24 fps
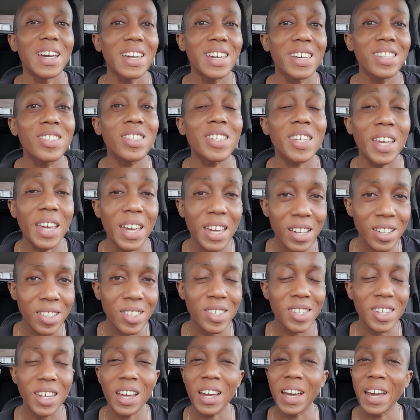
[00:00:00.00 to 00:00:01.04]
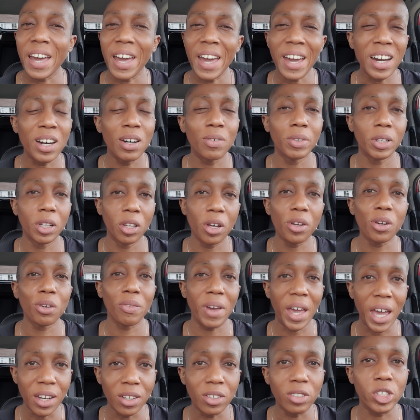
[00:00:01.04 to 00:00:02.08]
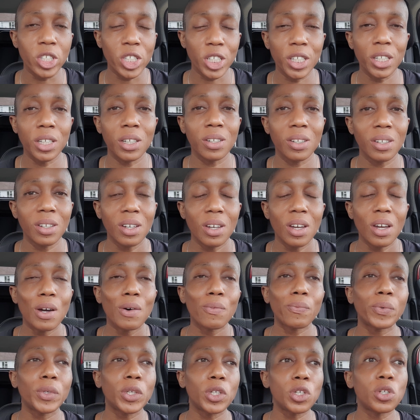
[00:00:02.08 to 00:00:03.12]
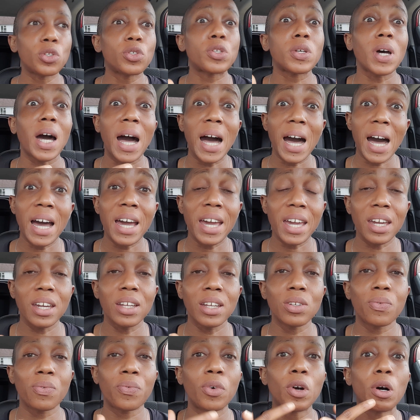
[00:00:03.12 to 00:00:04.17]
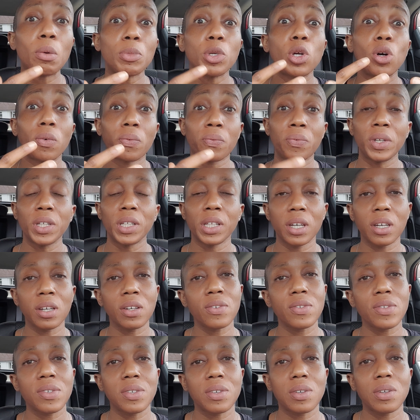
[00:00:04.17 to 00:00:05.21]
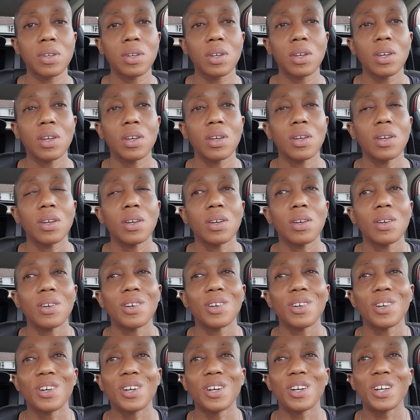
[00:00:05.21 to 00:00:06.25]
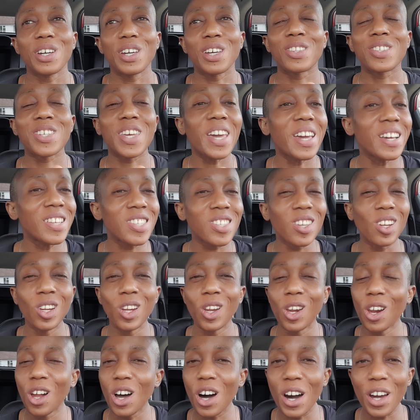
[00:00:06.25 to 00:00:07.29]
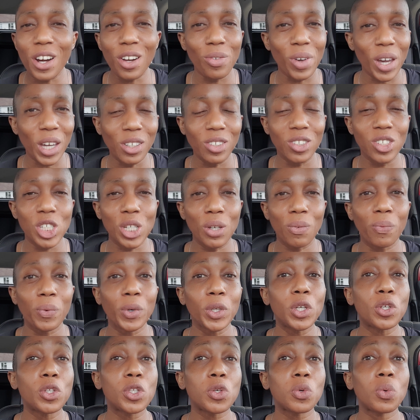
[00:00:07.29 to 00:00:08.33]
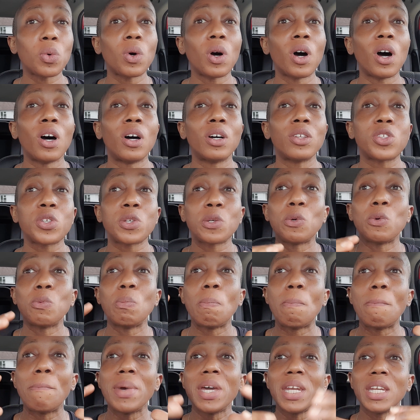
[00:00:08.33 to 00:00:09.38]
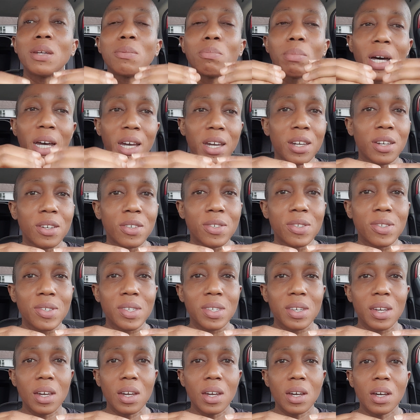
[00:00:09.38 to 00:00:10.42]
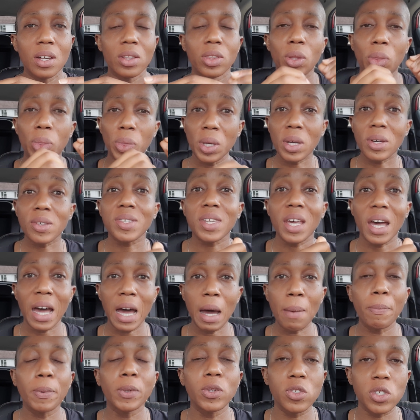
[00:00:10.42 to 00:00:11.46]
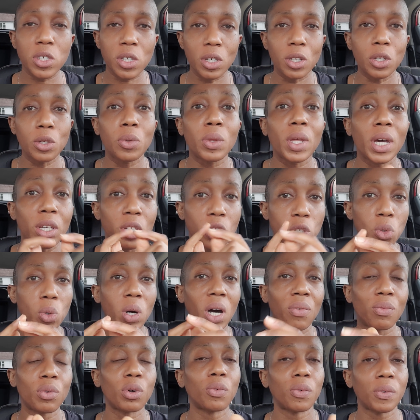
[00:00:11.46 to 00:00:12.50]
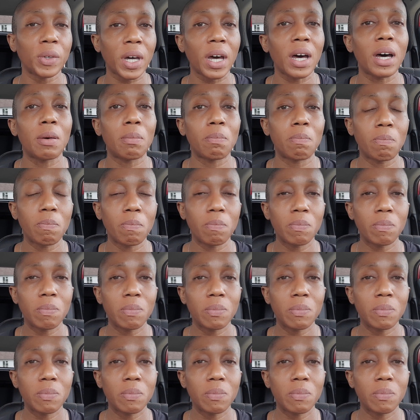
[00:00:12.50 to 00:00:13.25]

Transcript: it takes a heck of a lot of energy for you to hide from your feelings. It takes a lot of energy for you to uh, to minimize the things that happen to you that you have overcome.